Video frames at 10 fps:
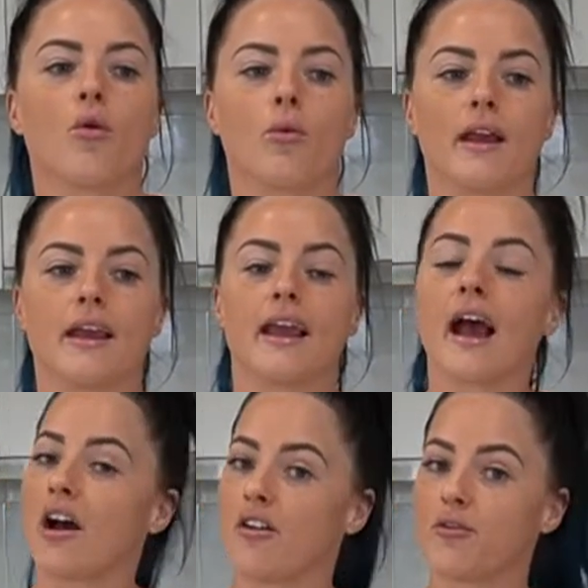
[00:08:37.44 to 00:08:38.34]
we
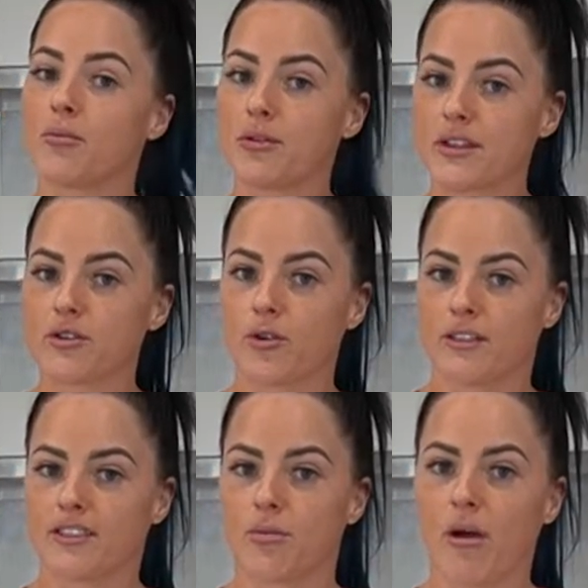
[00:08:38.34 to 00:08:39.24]
have put this all
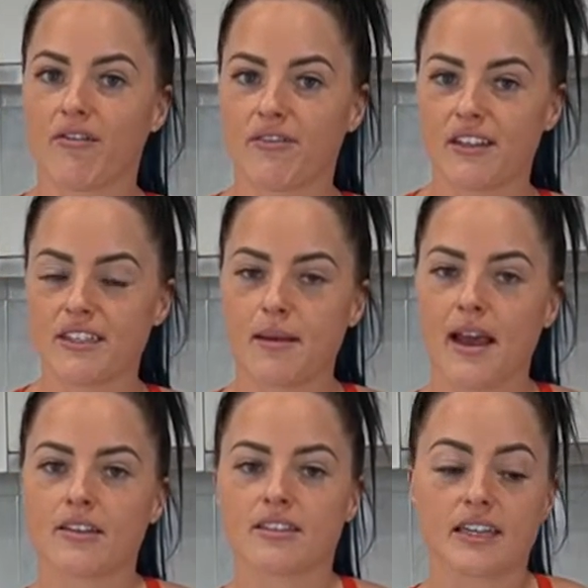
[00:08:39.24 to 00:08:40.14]
into
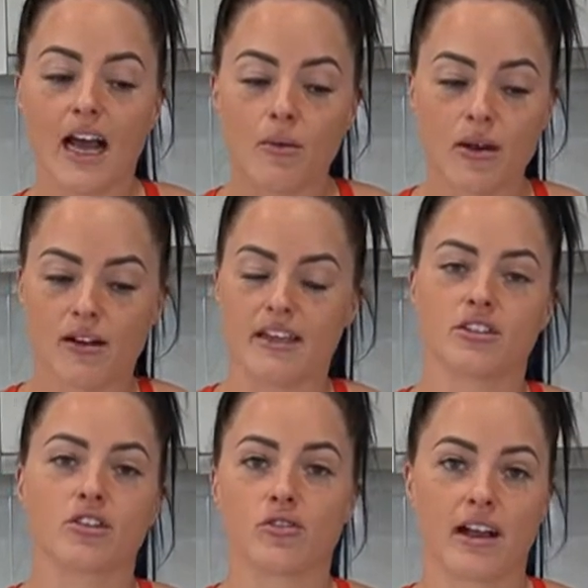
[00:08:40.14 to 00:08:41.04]
MyFitnessPal, so now we're ready
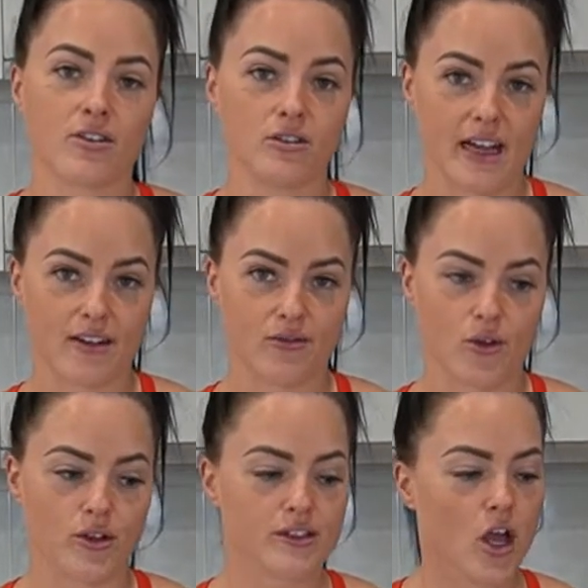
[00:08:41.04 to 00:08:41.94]
to track all our
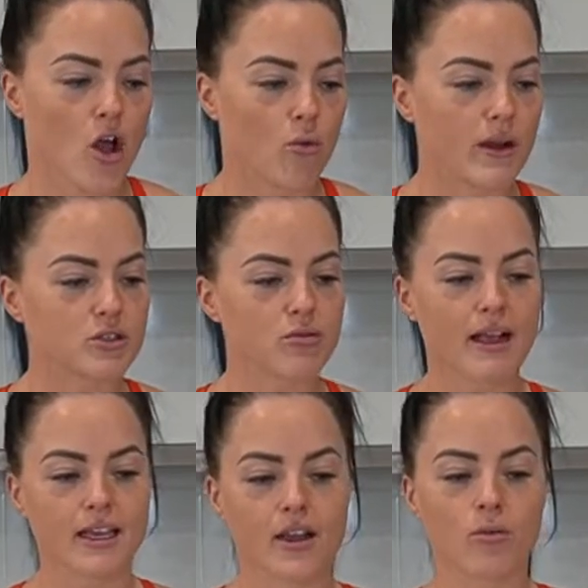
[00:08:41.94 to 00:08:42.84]
foods. We're
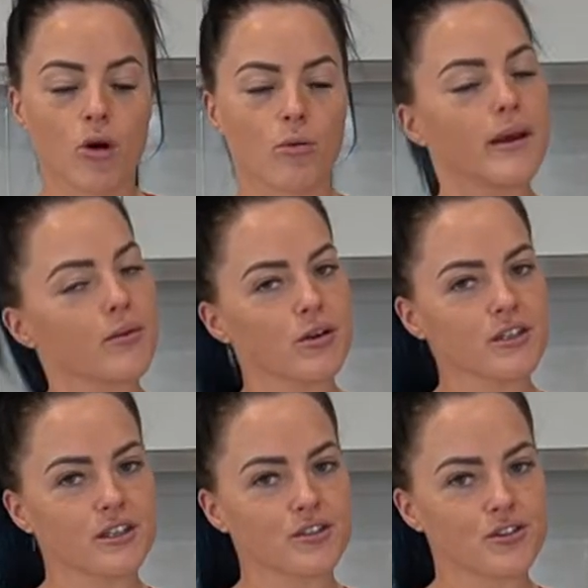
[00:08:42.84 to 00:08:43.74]
tracking what we want
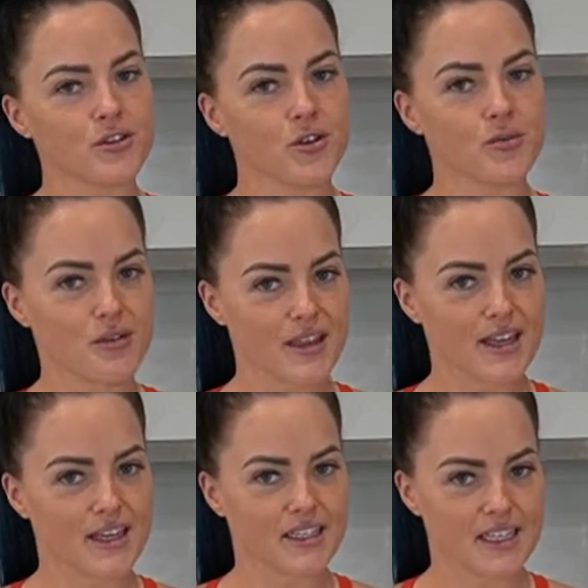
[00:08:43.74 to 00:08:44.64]
to consume
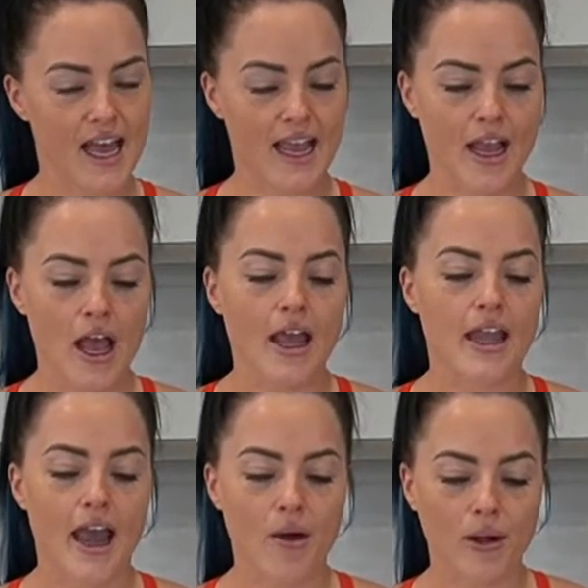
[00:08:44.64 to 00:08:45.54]
within a day.
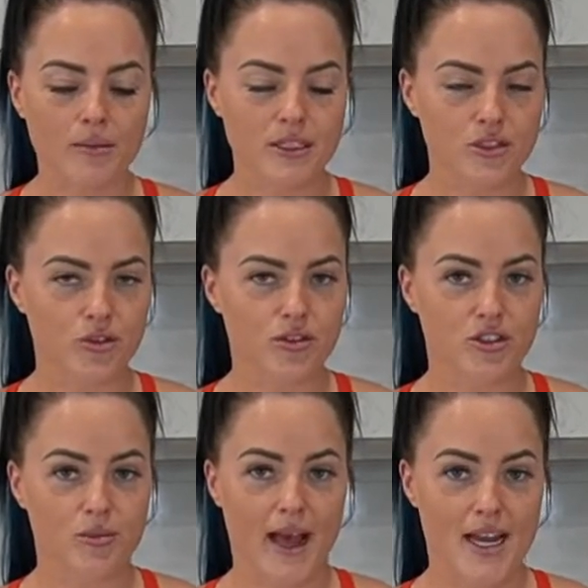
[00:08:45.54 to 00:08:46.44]
Now what I'm going to talk to
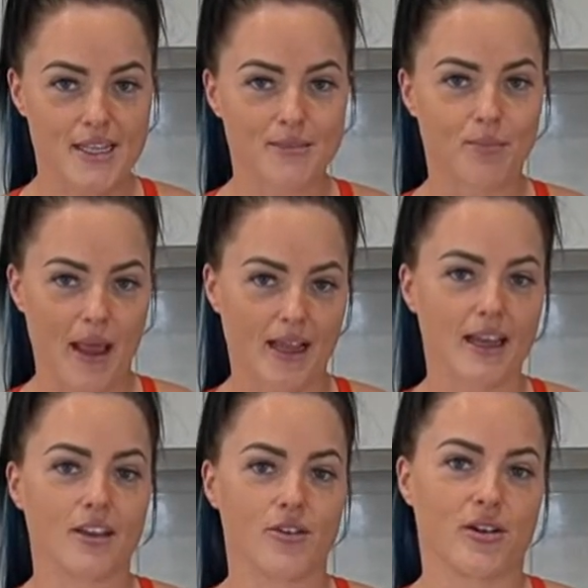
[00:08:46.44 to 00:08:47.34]
you about is
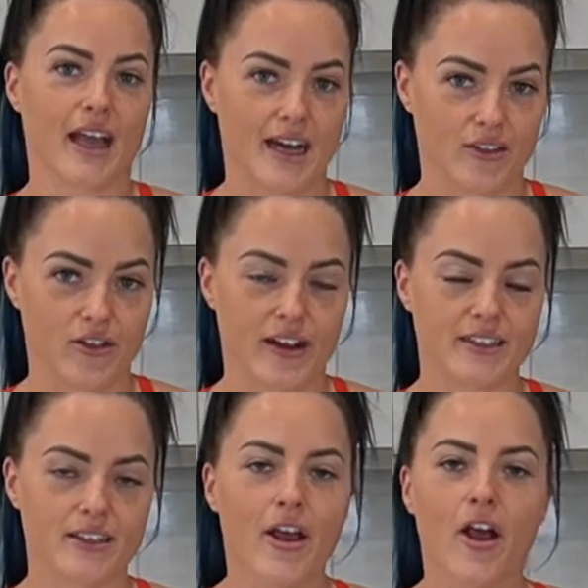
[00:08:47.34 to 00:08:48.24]
banking your
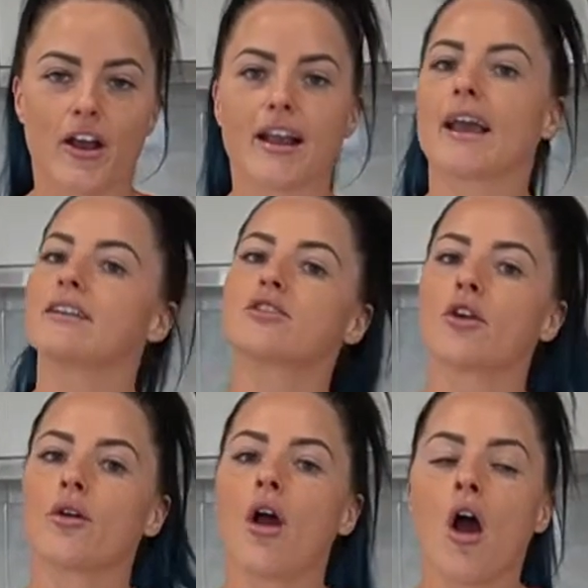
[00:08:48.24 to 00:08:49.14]
calories. Okay, so